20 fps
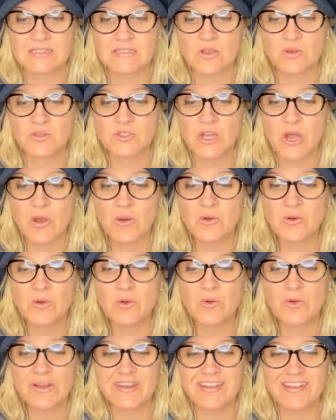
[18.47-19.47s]
So
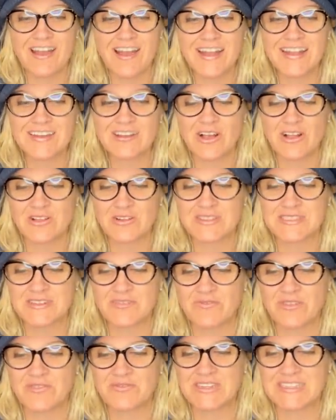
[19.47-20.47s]
total nine dollars
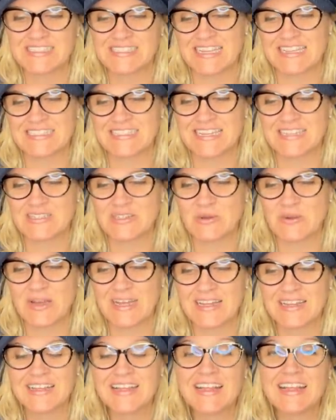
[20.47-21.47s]
and fifty cents into
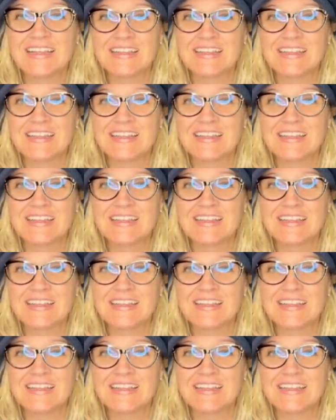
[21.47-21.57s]
it.